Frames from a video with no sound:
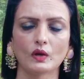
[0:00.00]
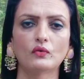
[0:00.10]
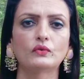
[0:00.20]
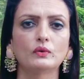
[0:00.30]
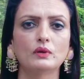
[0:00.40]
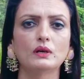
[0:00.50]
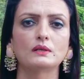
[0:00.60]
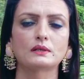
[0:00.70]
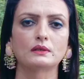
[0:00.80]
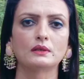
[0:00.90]
of the
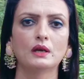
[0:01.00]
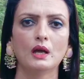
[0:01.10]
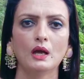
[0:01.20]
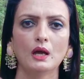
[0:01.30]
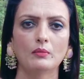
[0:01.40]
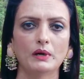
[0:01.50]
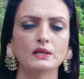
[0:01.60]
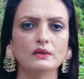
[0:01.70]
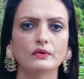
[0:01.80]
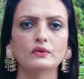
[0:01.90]
world. But
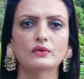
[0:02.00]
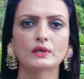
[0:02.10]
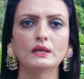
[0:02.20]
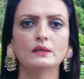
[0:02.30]
if you see